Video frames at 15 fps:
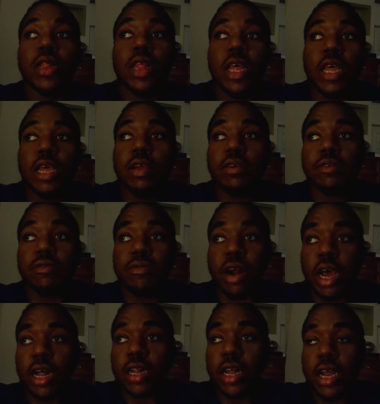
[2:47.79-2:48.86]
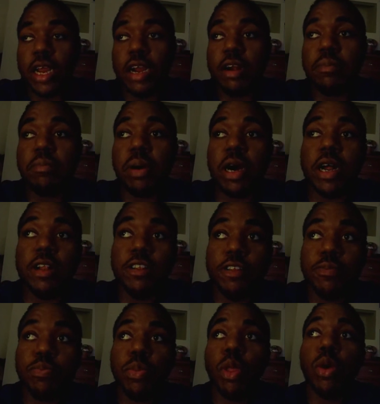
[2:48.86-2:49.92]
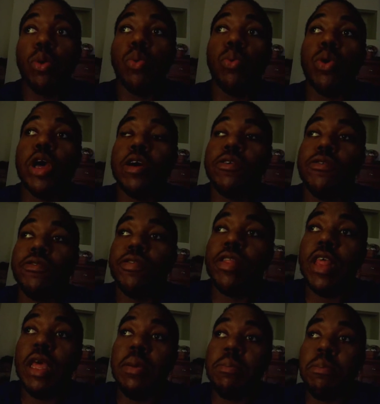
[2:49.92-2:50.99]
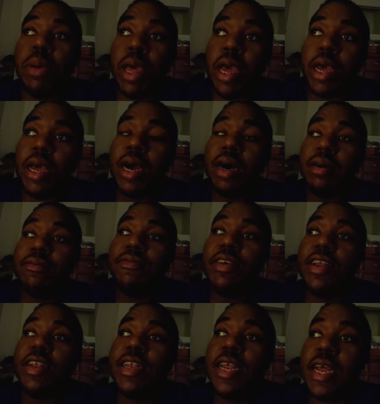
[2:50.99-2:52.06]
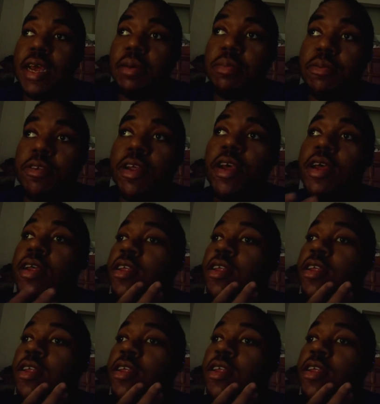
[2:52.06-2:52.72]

the regular earbuds with the big comfy tips,